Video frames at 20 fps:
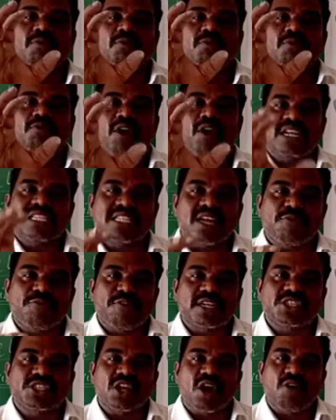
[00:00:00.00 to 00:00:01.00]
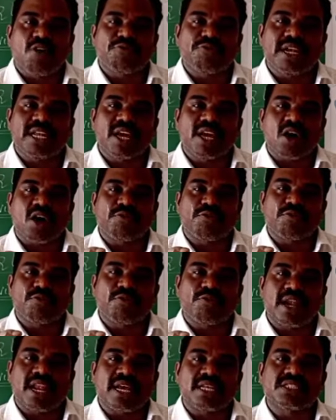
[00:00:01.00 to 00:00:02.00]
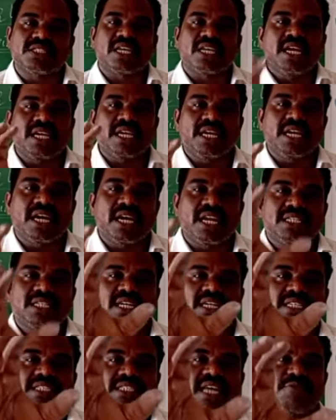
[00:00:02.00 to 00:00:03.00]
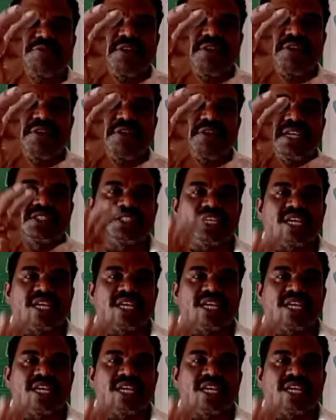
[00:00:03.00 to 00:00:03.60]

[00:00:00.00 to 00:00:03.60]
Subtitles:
What is the function of villi or villus? Increase the surface